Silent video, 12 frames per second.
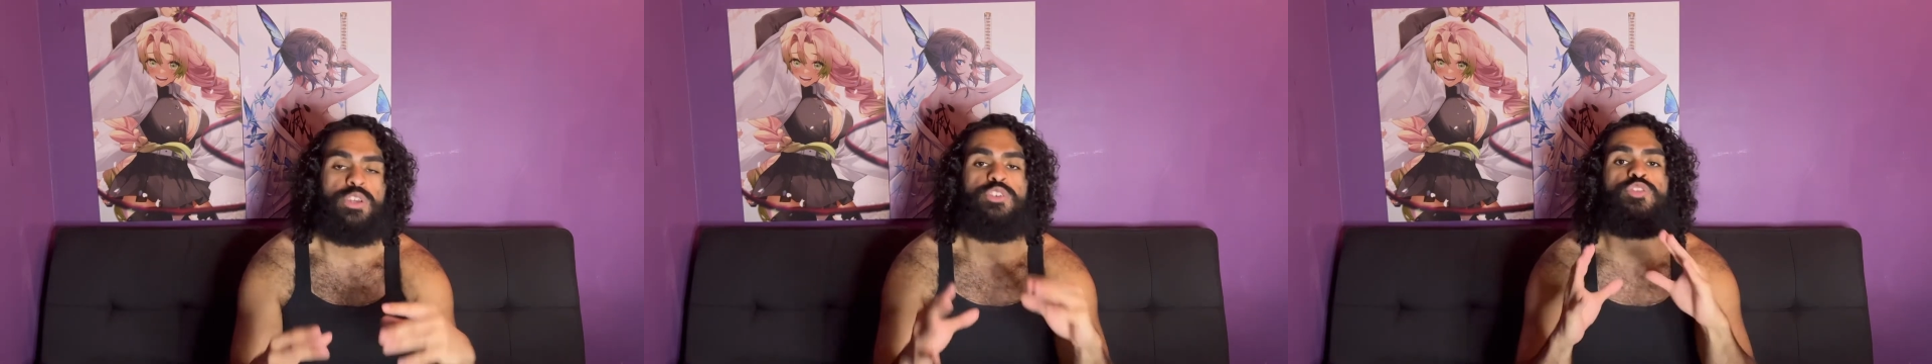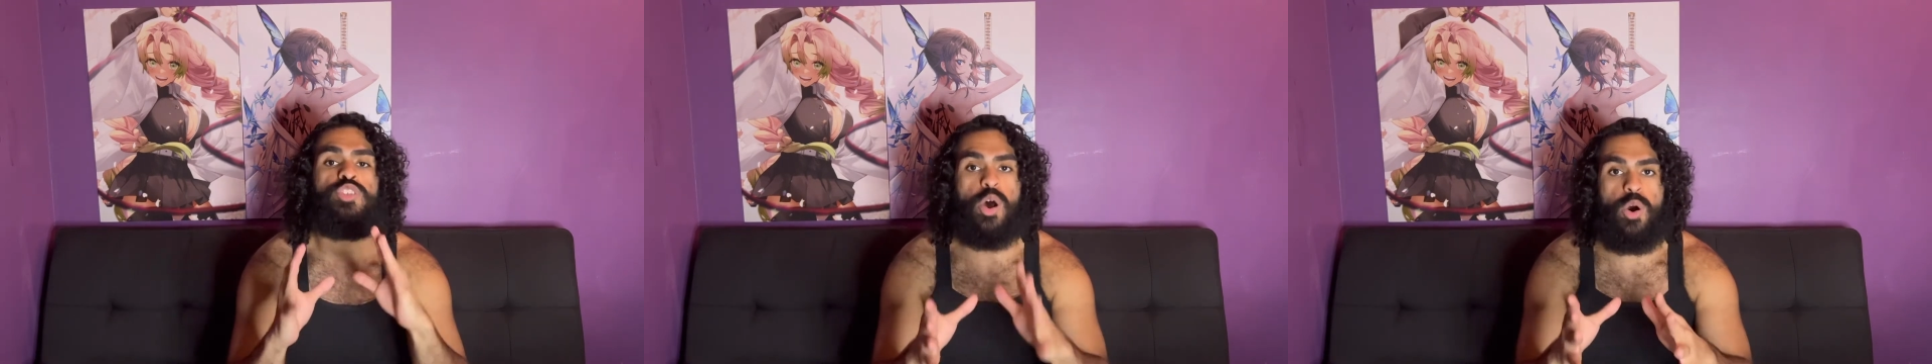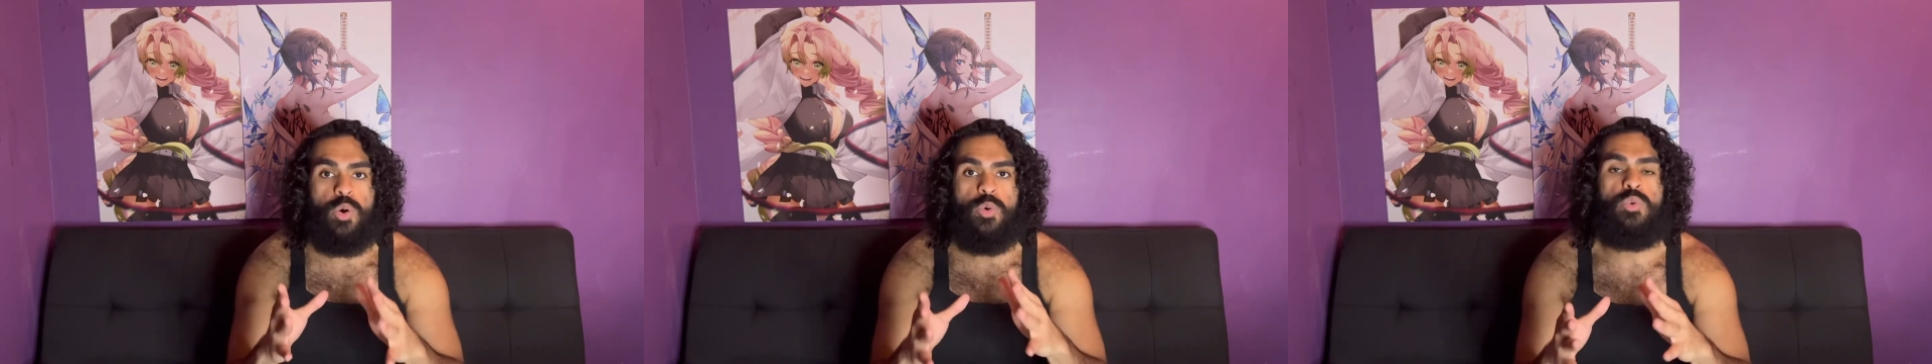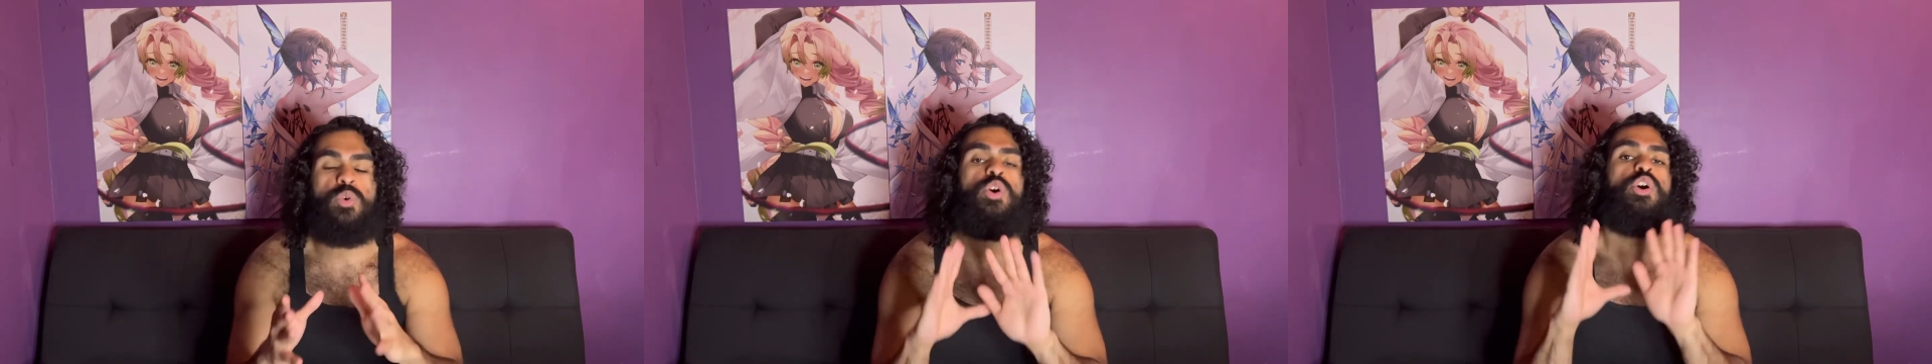
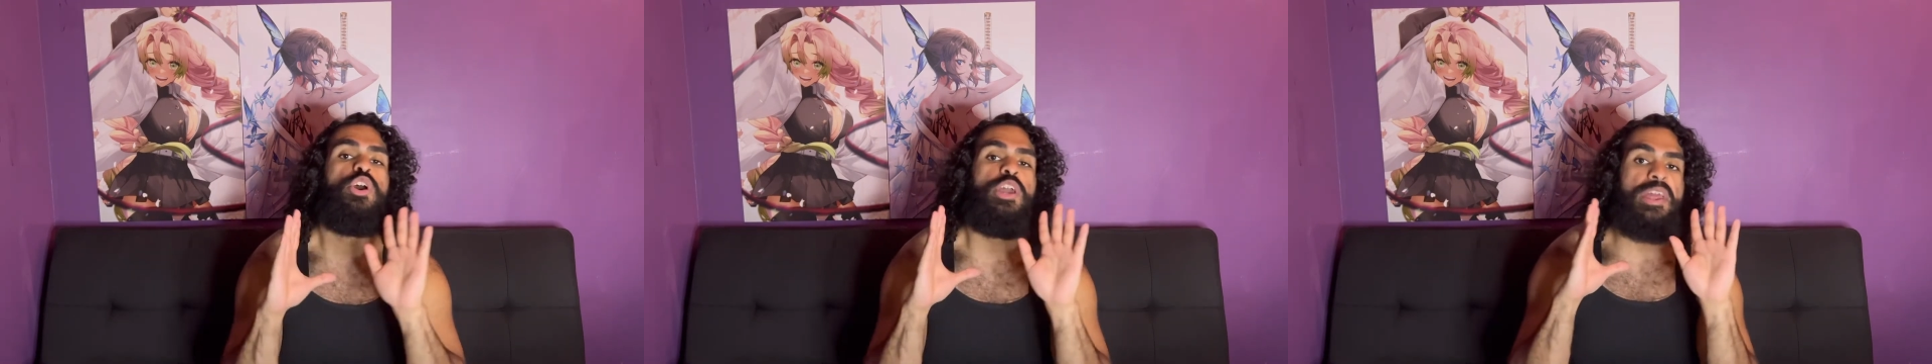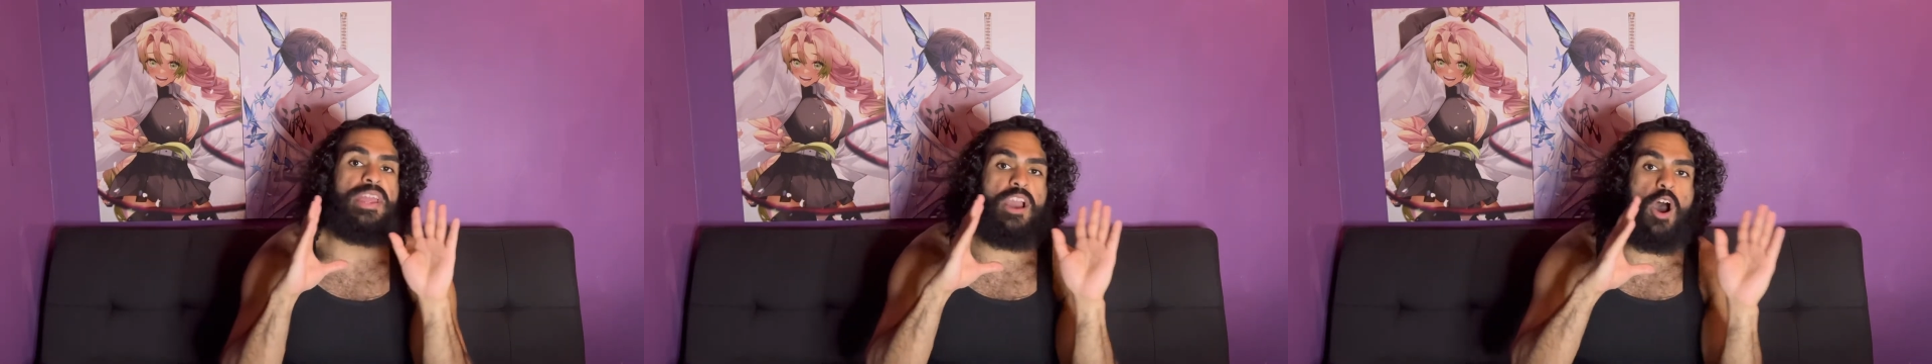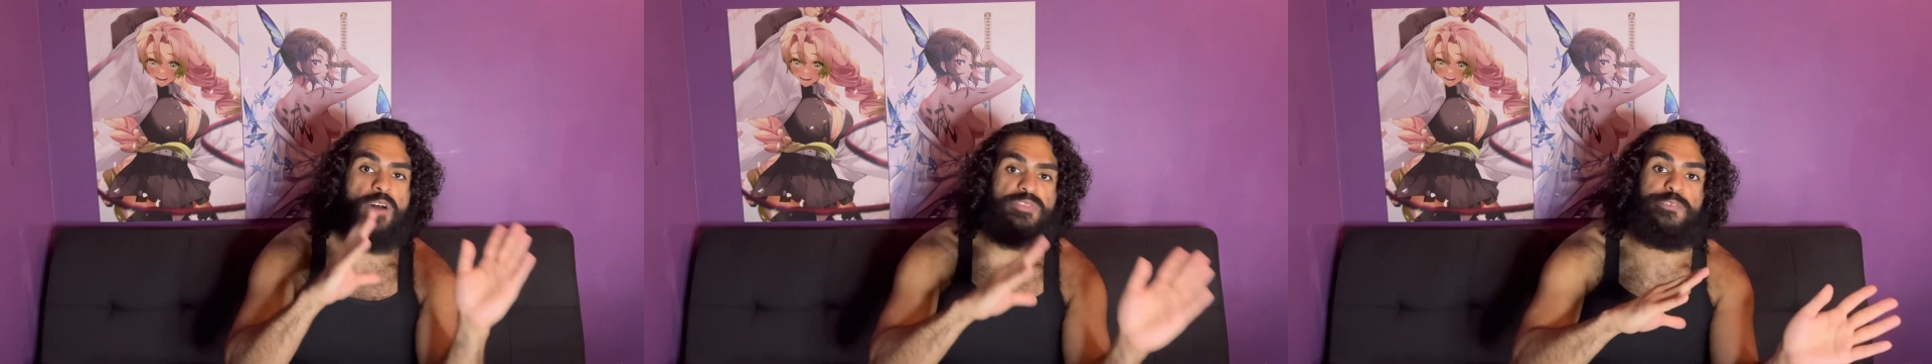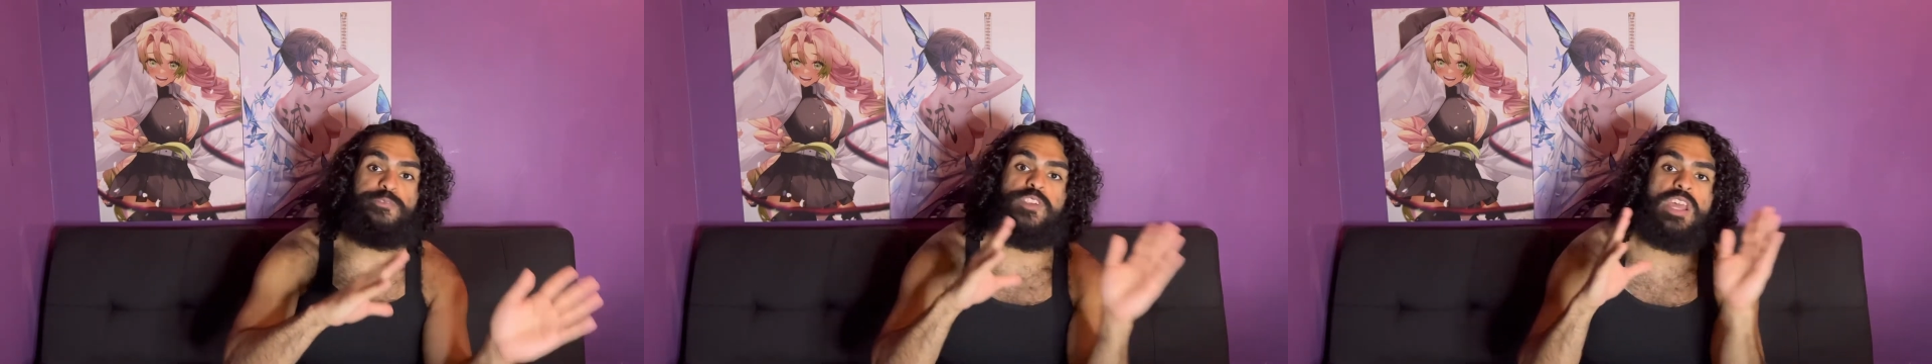So, on
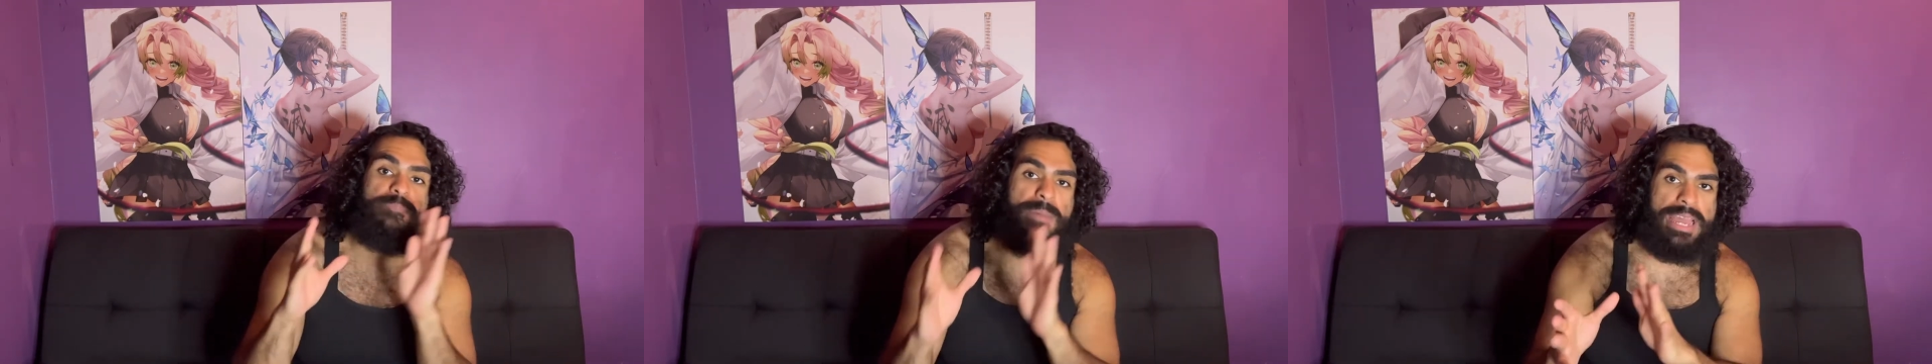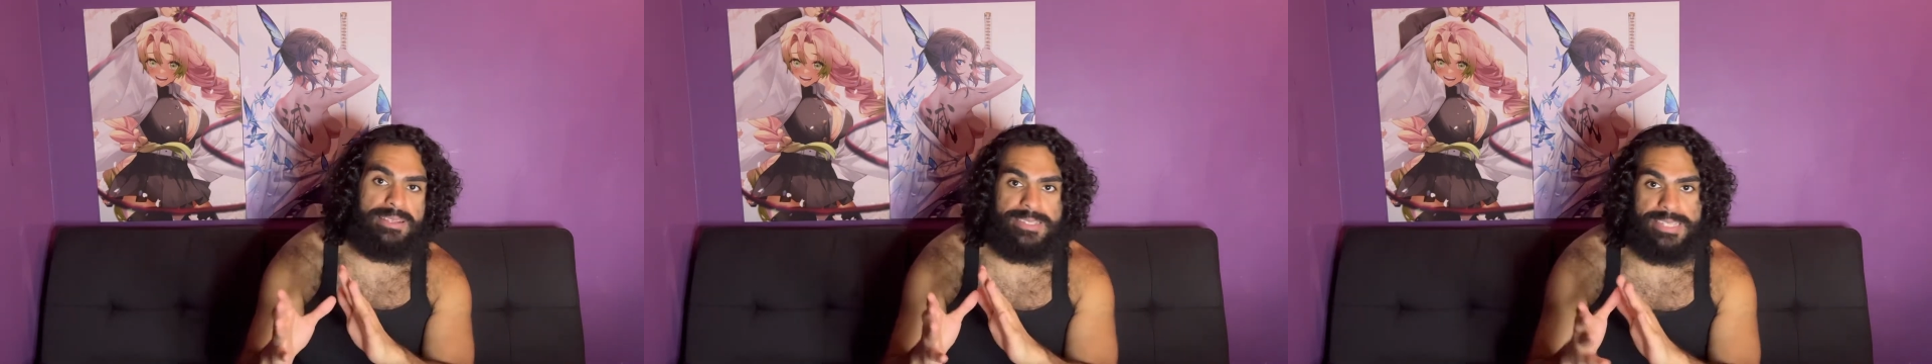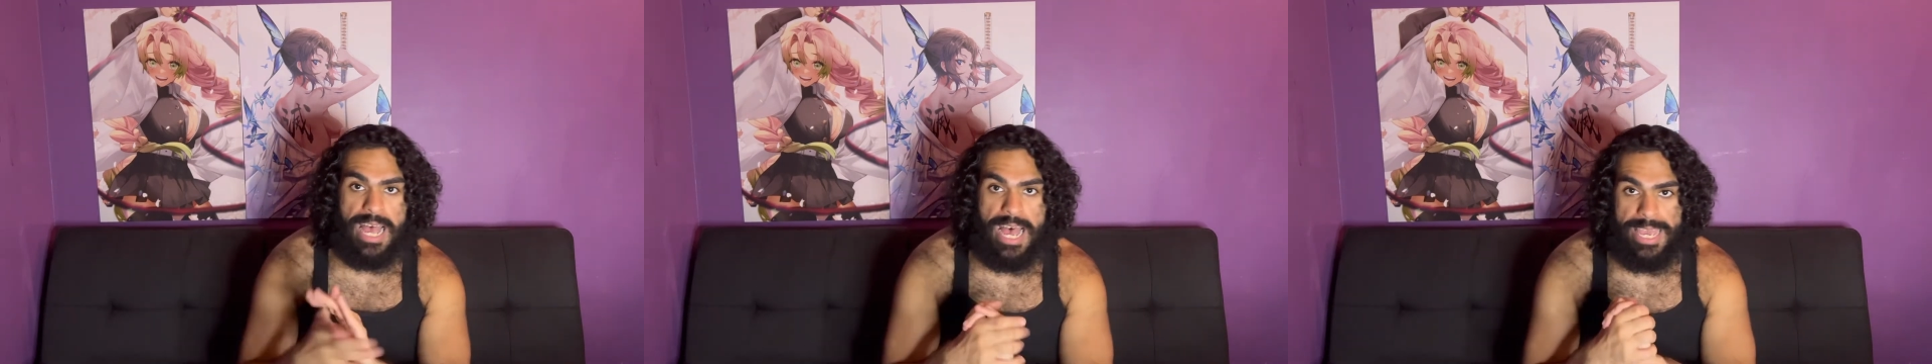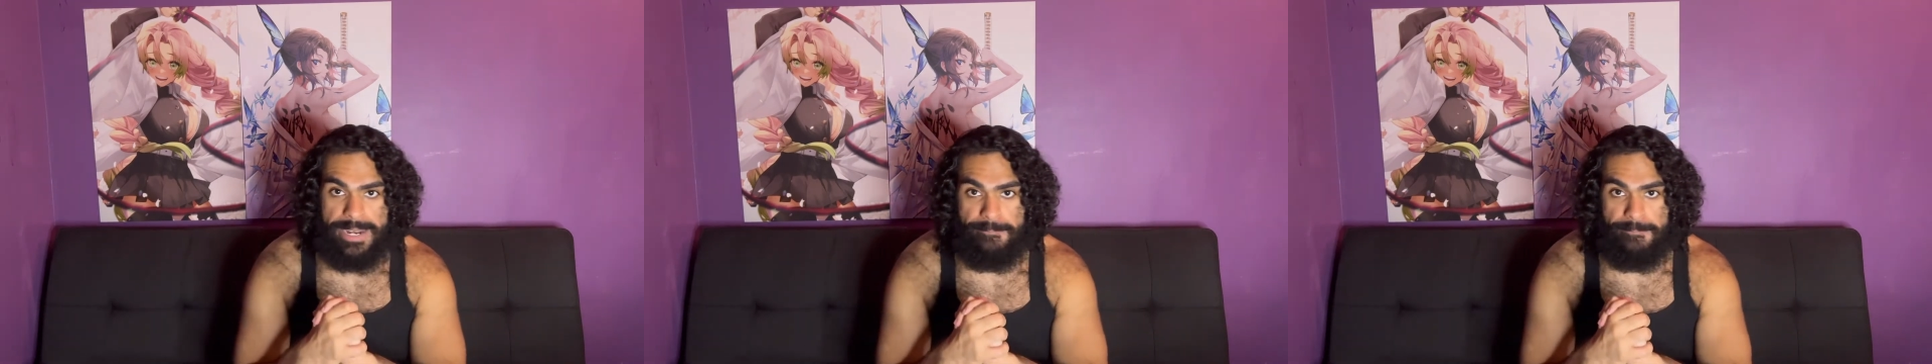the flip end side,